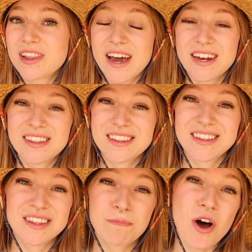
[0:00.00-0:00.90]
land and
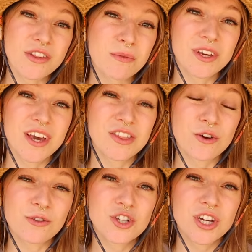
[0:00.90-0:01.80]
possibly get
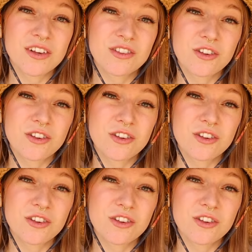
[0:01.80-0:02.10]
those chicks.